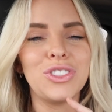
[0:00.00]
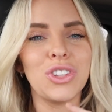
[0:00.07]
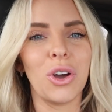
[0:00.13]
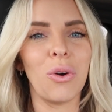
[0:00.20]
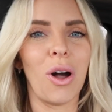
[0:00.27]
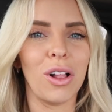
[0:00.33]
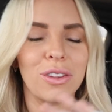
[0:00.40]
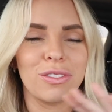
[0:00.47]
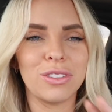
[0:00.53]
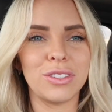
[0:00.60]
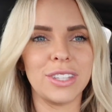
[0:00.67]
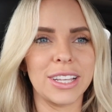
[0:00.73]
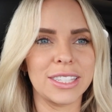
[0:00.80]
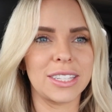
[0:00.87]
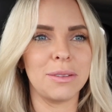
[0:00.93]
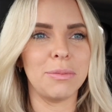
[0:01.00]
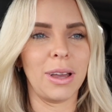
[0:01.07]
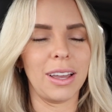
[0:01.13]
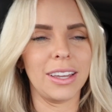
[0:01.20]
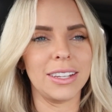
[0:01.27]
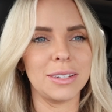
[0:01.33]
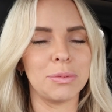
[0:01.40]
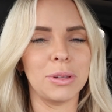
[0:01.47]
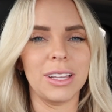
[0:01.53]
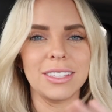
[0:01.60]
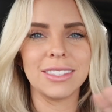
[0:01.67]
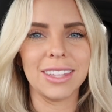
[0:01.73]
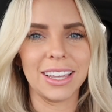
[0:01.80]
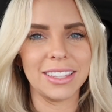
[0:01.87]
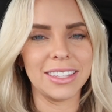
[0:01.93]
So all of those things combined,
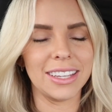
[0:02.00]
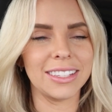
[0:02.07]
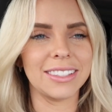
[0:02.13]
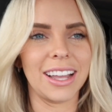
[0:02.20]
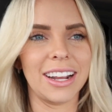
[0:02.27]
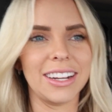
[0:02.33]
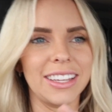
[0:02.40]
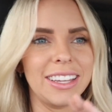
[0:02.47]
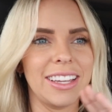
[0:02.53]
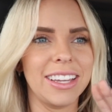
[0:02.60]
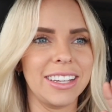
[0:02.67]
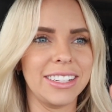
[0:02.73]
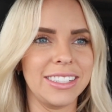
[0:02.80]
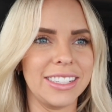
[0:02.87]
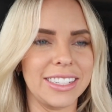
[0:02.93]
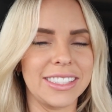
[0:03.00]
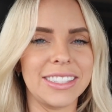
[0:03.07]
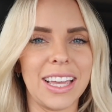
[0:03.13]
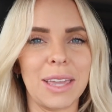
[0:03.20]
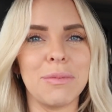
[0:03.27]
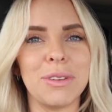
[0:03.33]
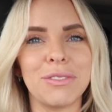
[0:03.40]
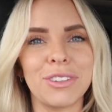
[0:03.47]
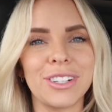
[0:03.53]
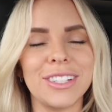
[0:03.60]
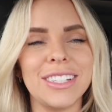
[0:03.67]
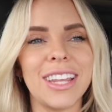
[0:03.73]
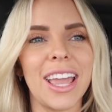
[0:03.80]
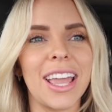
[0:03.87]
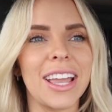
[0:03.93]
plus like the anxiety and excitement for
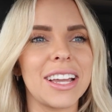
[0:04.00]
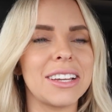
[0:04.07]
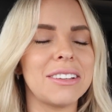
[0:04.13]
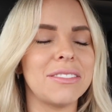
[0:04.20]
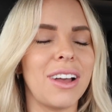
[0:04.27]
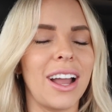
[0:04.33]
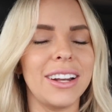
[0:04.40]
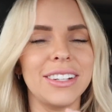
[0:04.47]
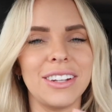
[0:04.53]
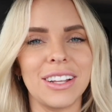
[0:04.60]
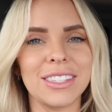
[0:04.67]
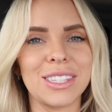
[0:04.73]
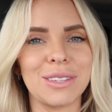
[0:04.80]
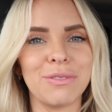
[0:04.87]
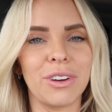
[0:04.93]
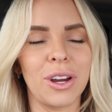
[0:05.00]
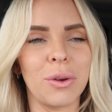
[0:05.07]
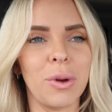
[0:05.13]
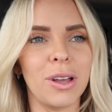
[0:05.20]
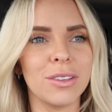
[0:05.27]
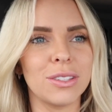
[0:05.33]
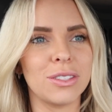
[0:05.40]
today, I did not sleep very well.